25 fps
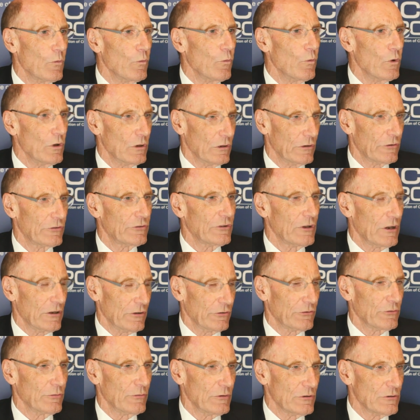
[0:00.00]
will
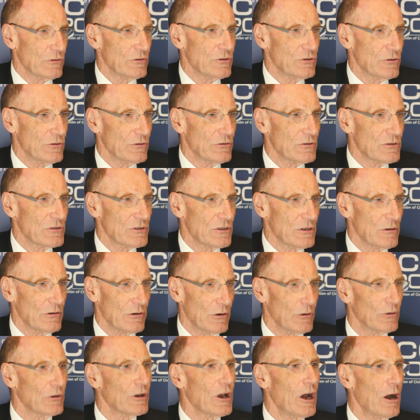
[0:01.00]
start to introduce
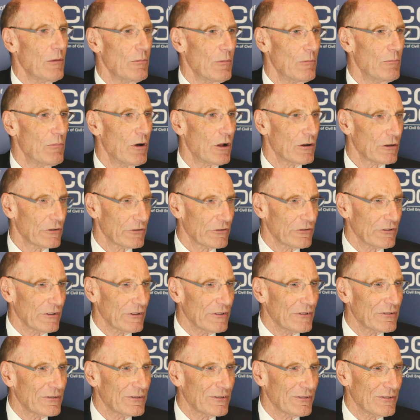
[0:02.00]
zero carbon
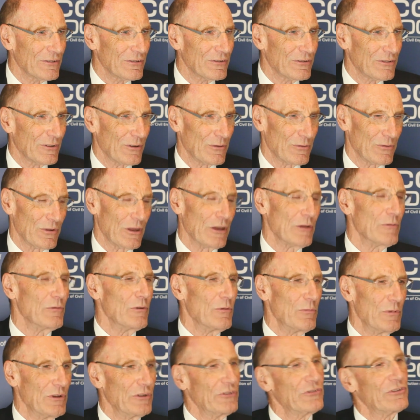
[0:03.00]
policies, and so they
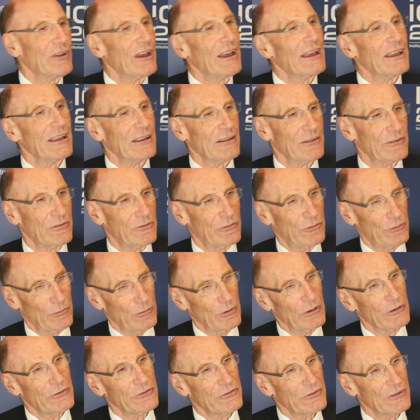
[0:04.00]
will be saying
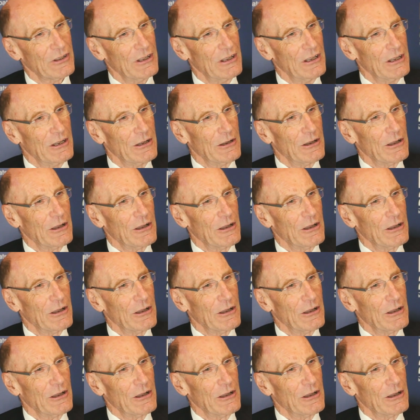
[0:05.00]
to us,